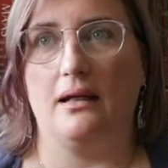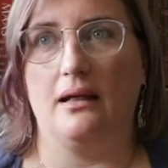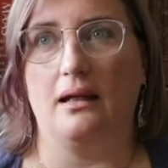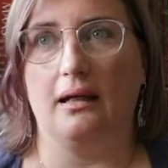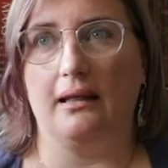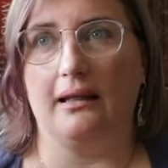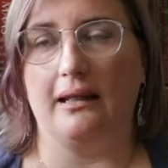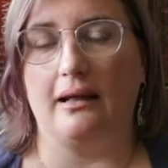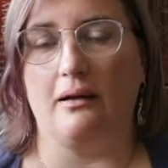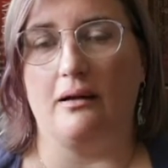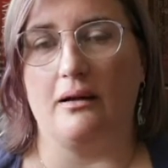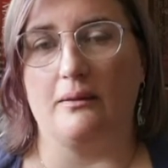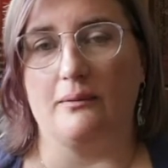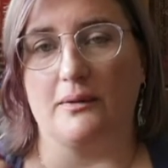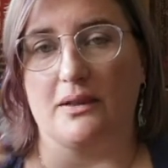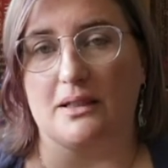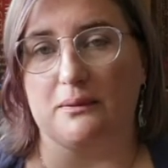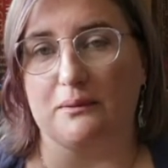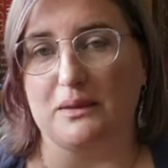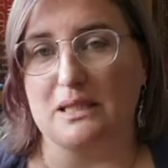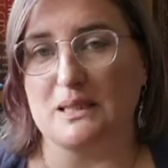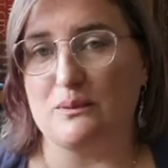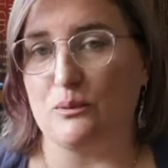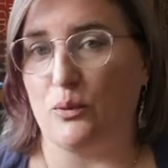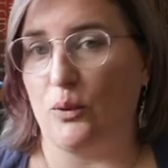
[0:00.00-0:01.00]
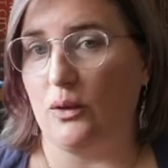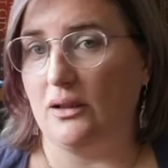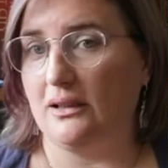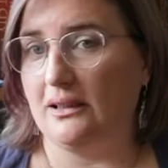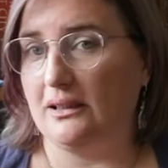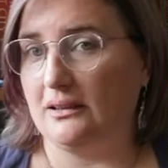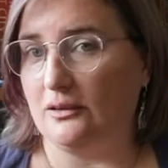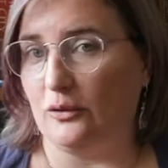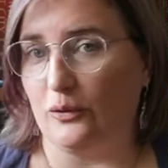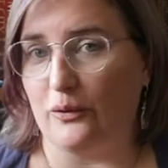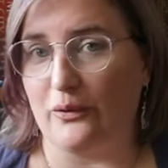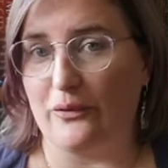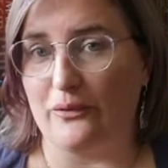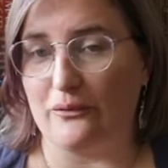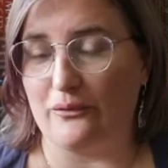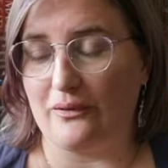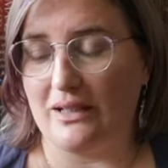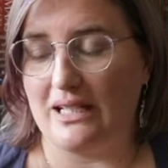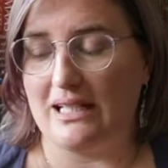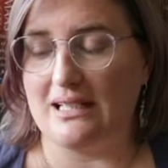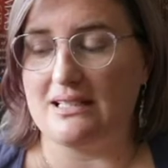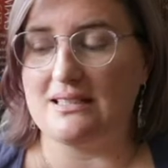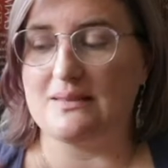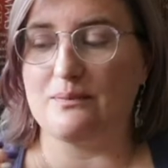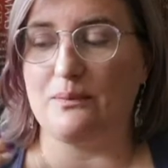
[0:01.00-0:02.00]
and now I'm going to be spoiling Lord of the
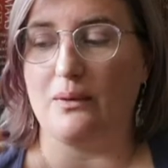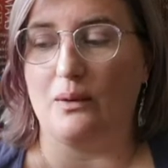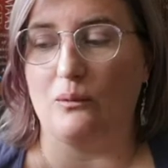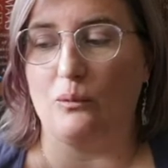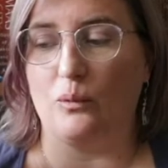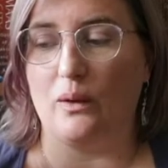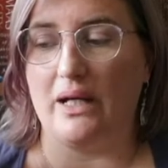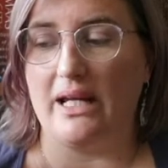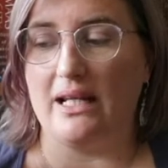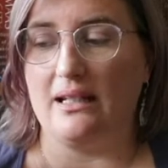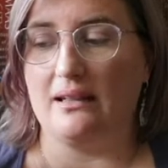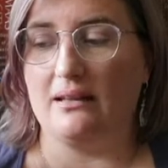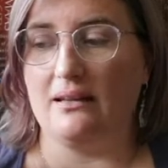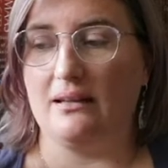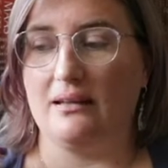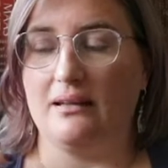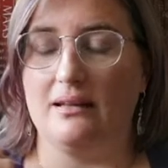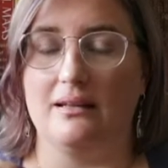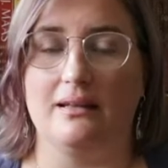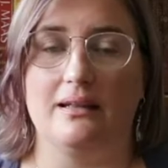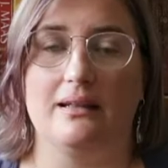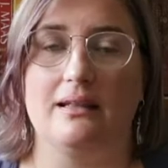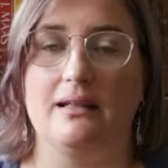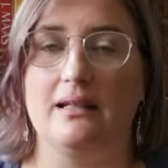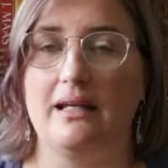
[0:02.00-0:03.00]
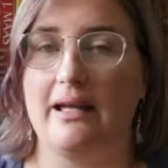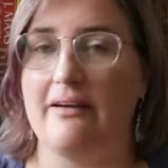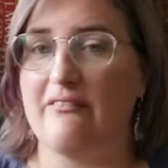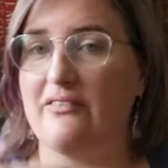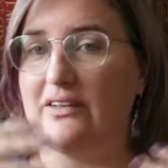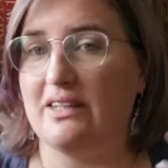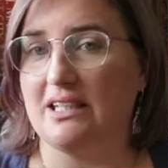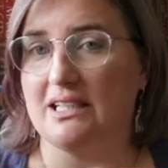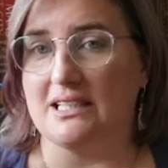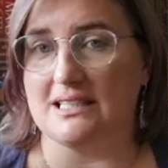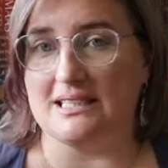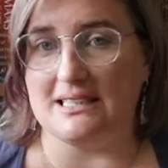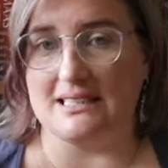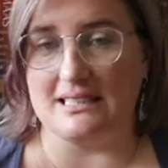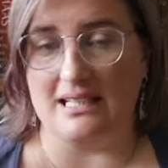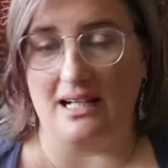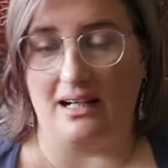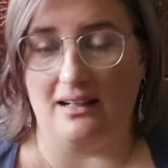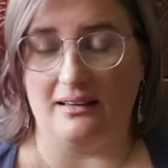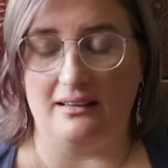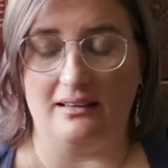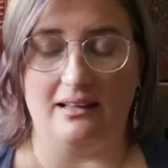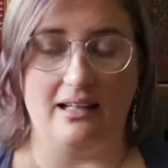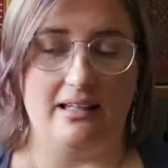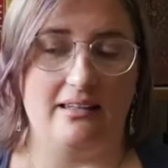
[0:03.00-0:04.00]
Rings, but when everything's
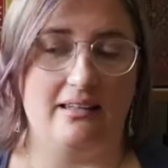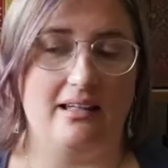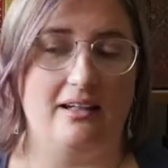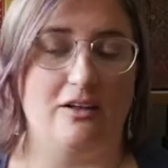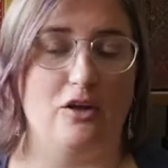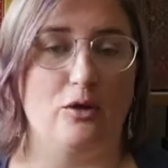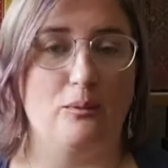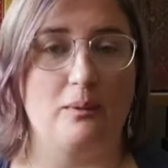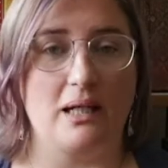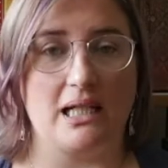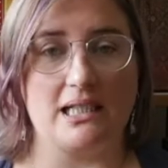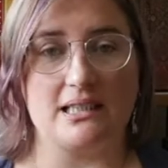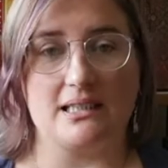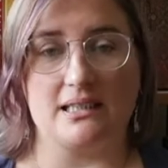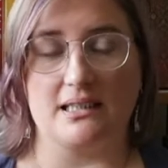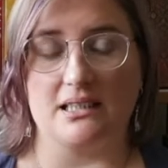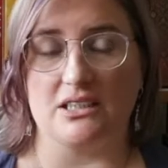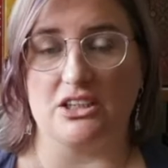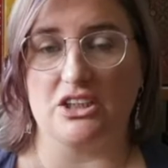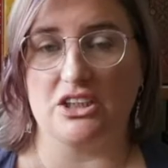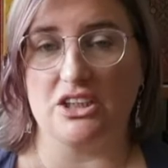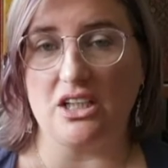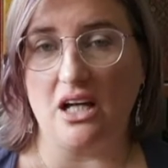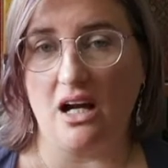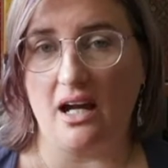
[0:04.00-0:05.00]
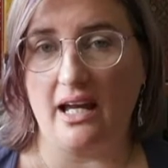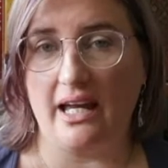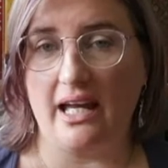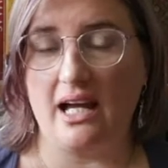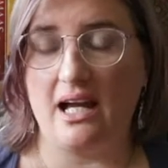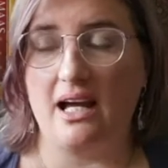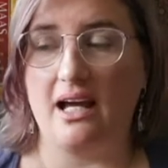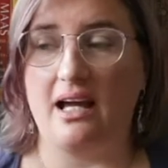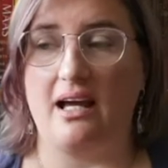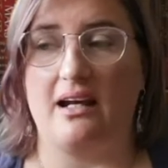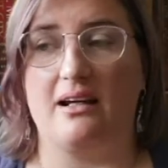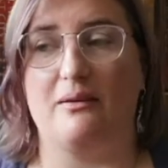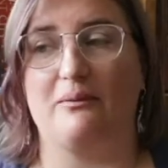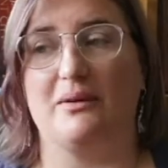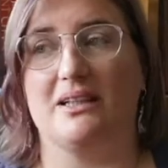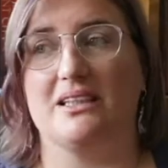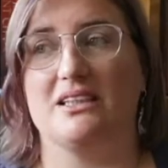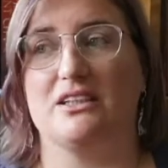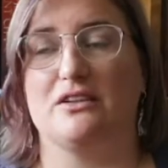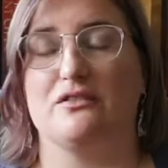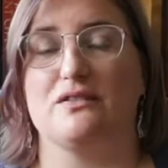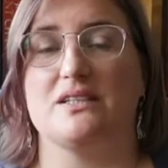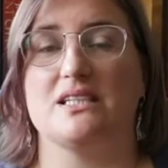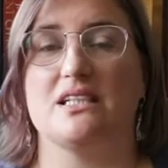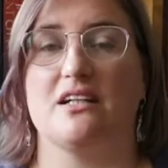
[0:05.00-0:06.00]
done and they go back to the Shire and a
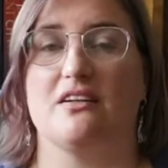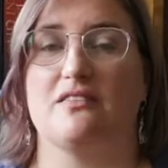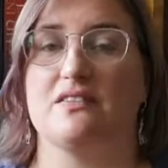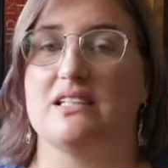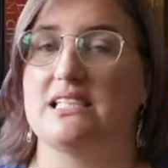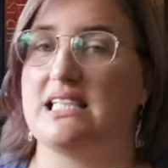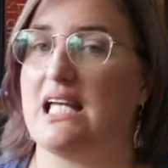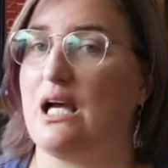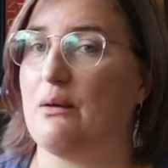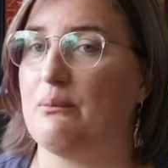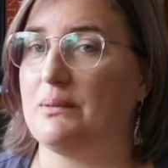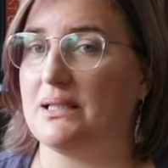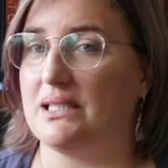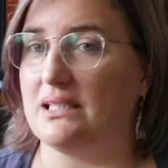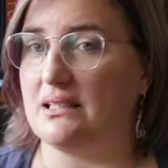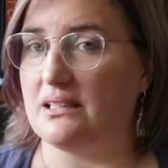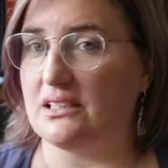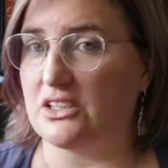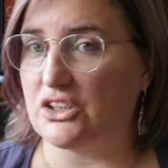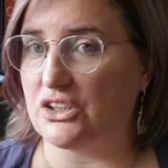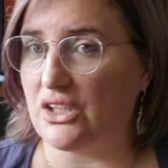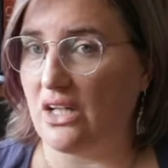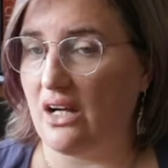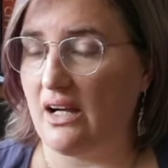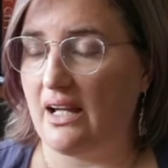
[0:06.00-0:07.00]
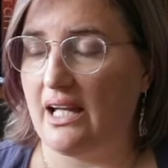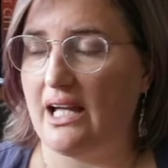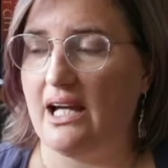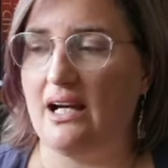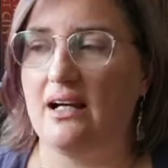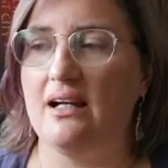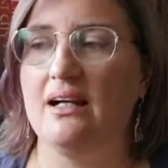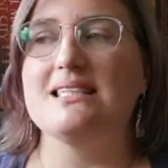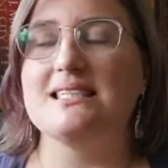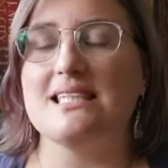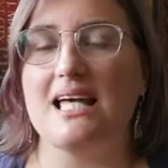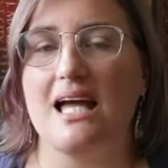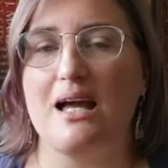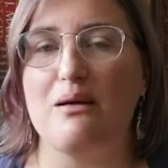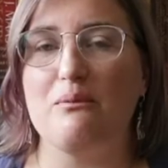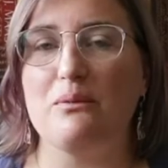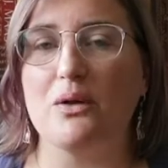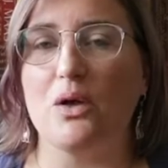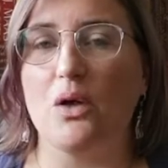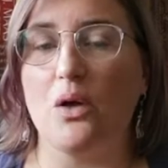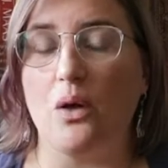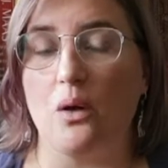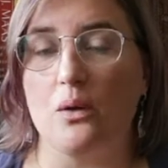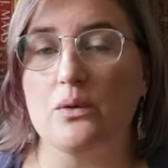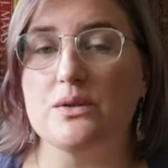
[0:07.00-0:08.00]
bunch of stuff has happened in the Shire, Sam
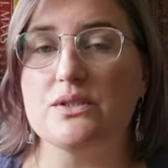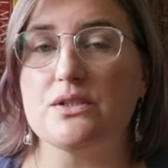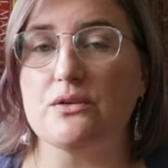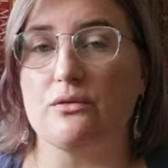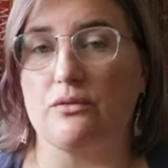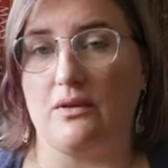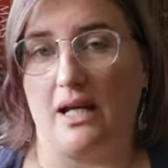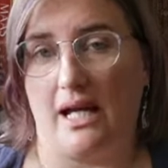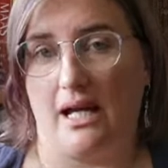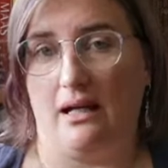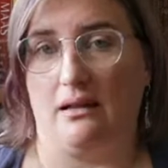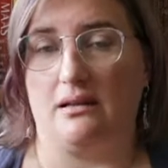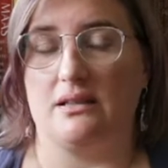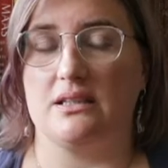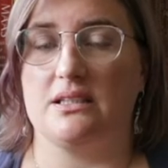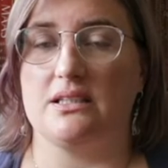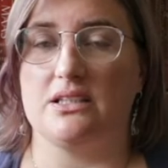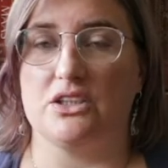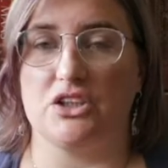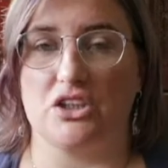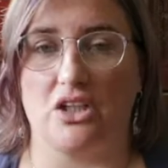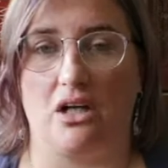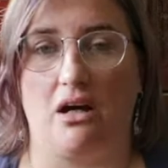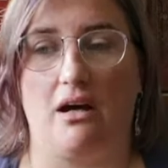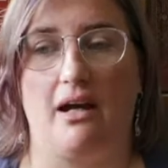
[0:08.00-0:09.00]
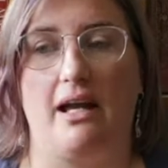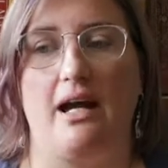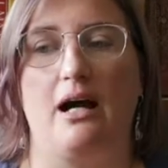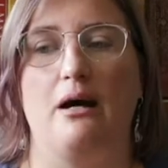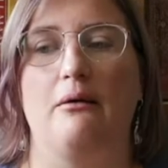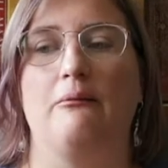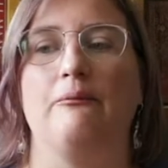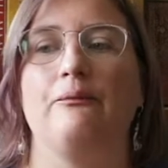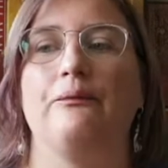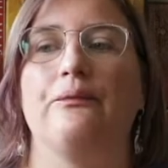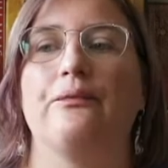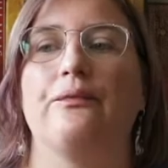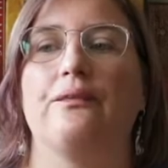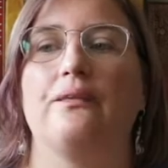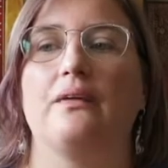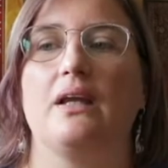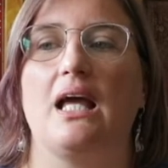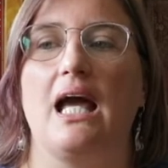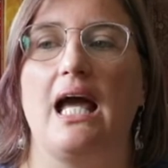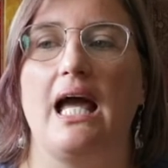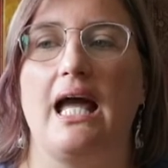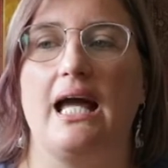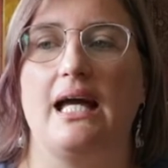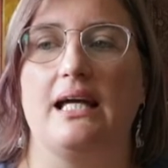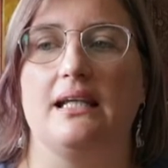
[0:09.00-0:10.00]
goes around the Shire
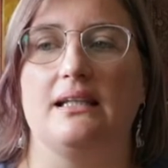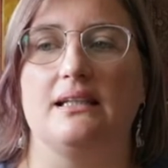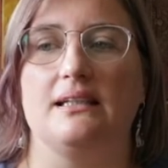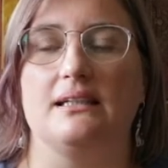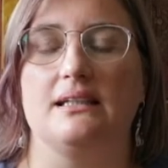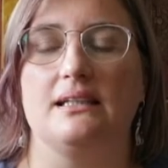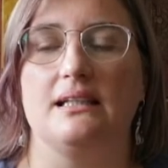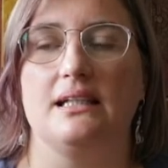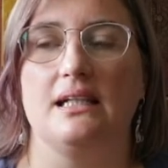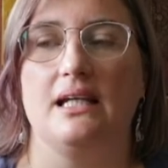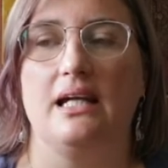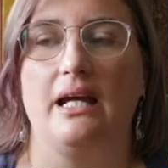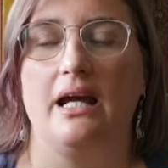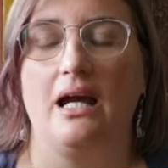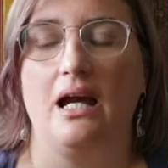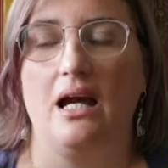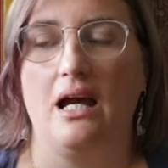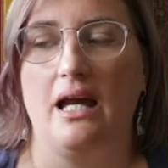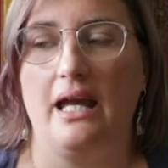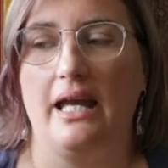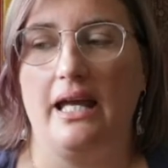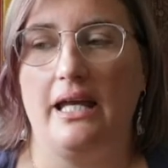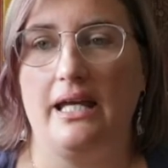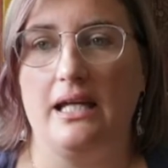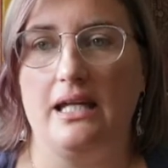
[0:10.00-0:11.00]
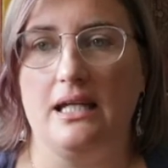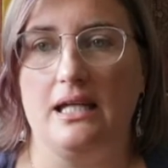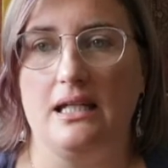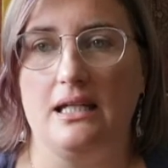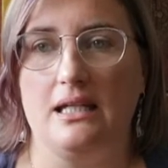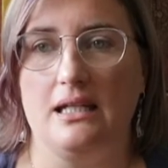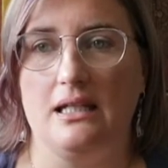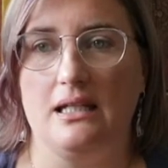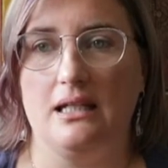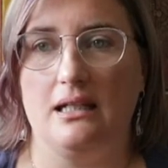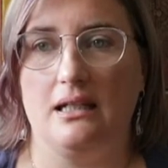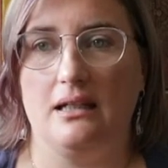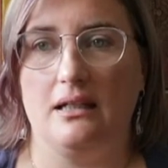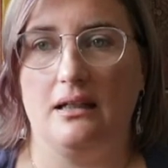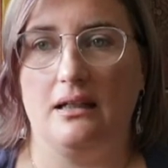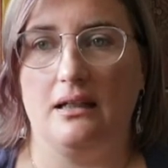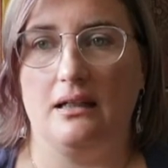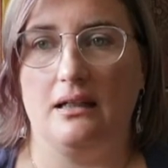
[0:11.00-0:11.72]
and he